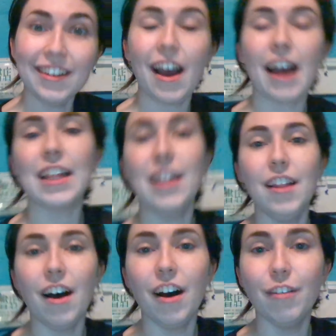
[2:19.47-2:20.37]
I
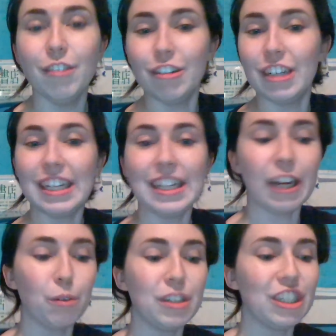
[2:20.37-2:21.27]
love mm. learning
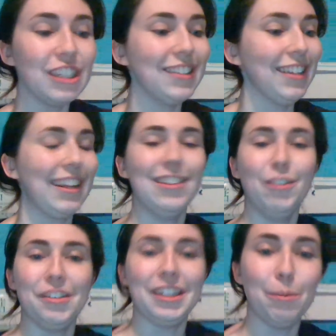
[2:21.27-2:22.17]
languages, like little
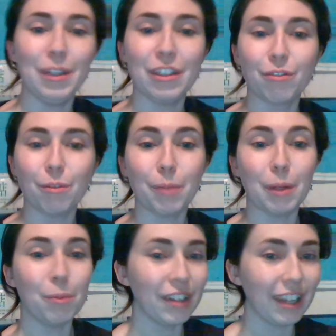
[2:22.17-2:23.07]
tidbits from
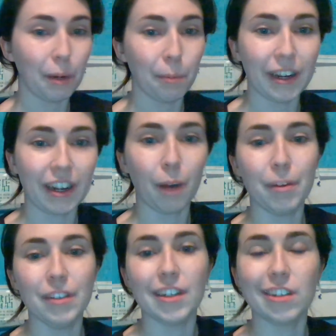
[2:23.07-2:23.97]
people that I pick up
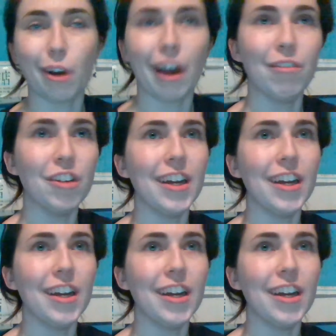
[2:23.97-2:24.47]
as I travel.